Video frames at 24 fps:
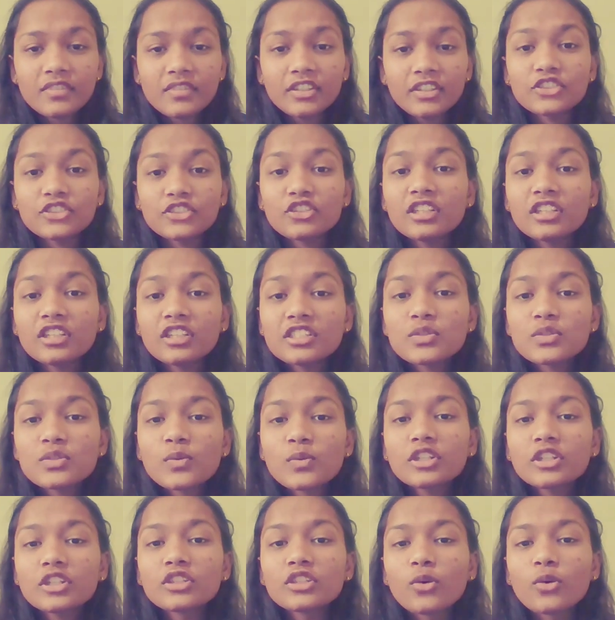So this is
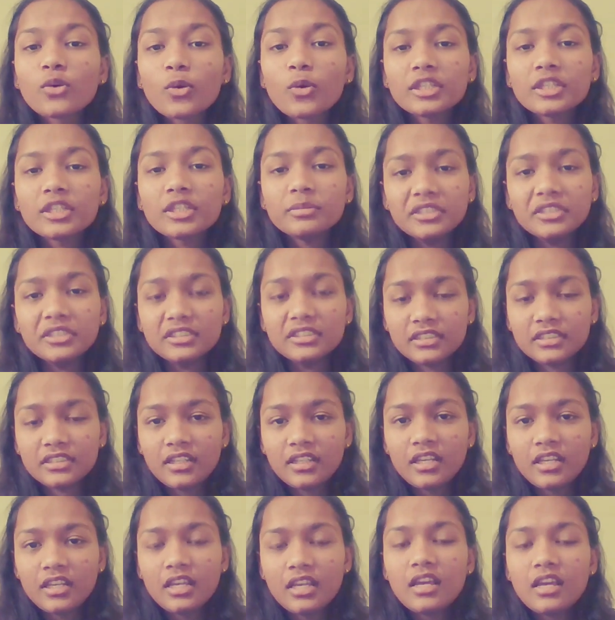what coding means.
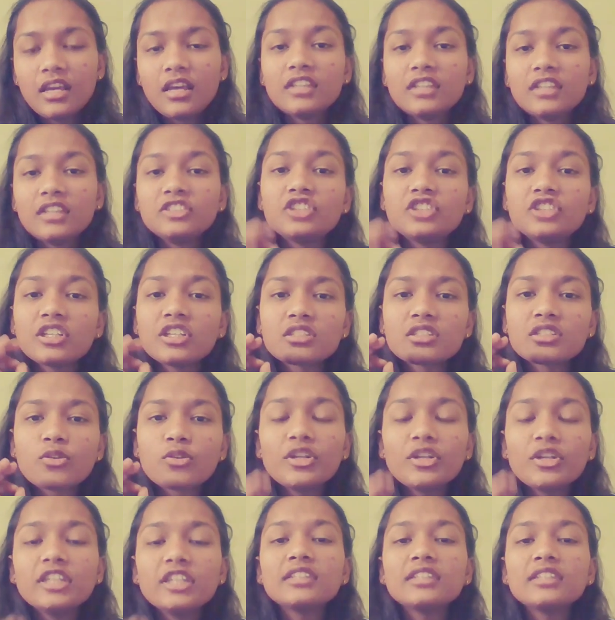Just
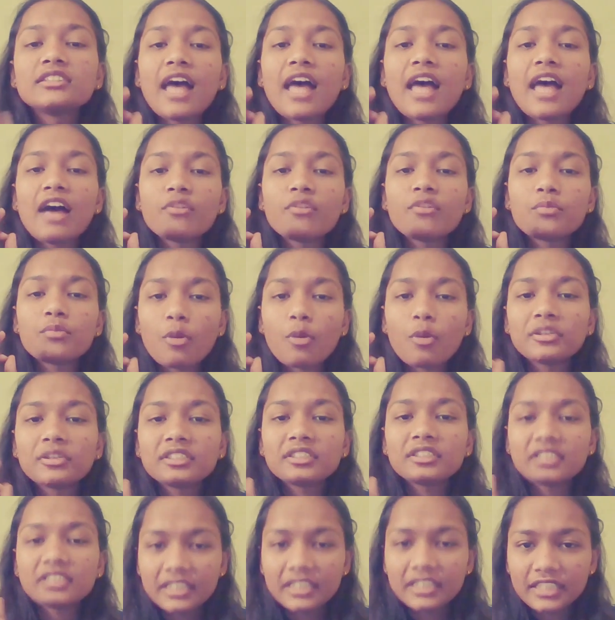coding is have a proper
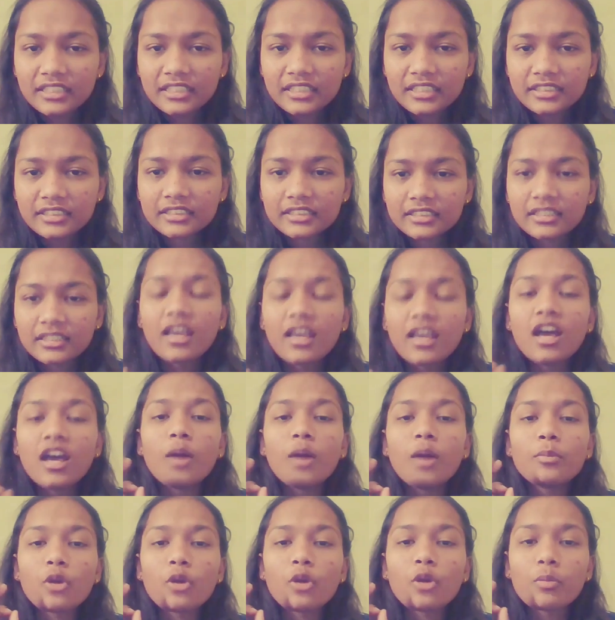syntax,
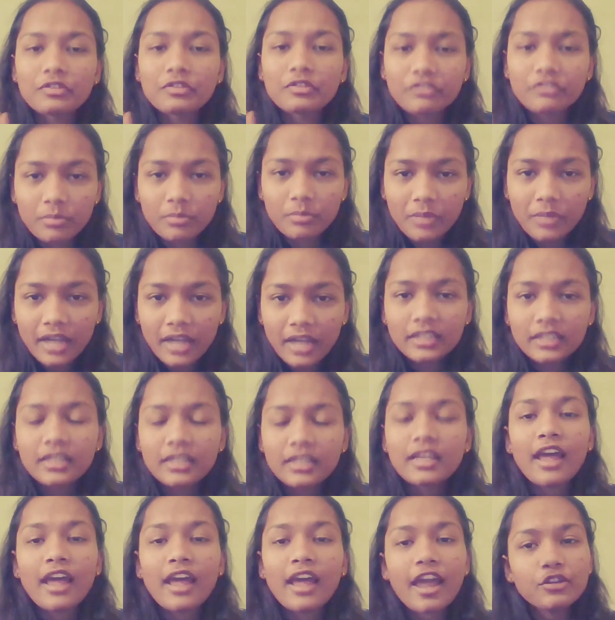a proper format,
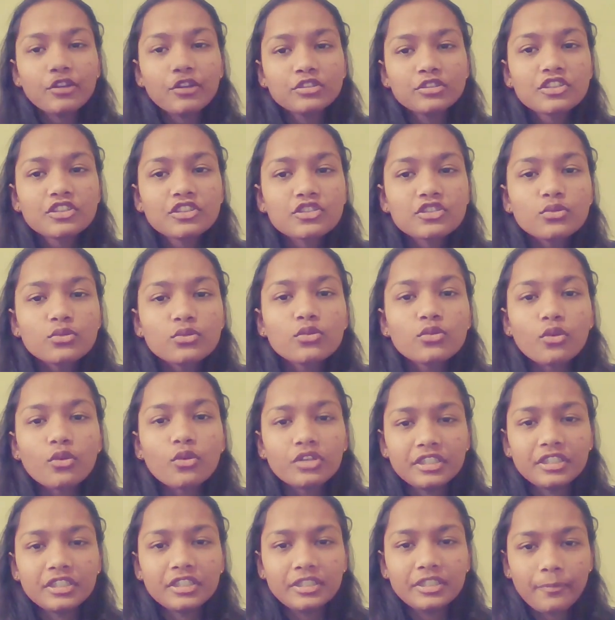and you just do
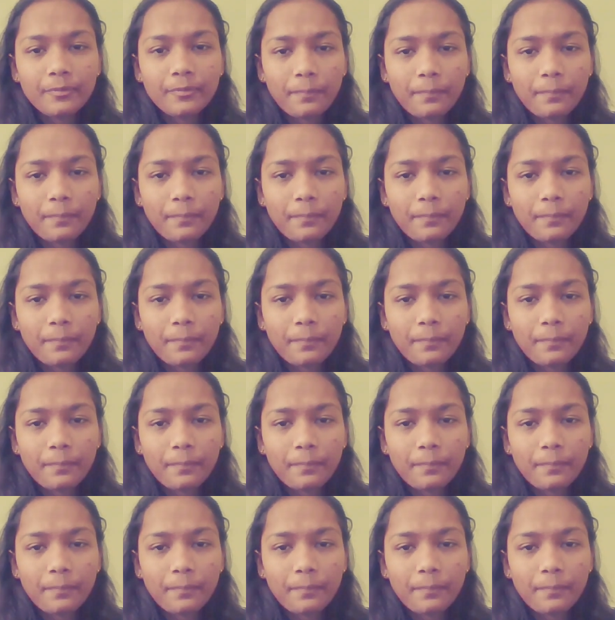code it.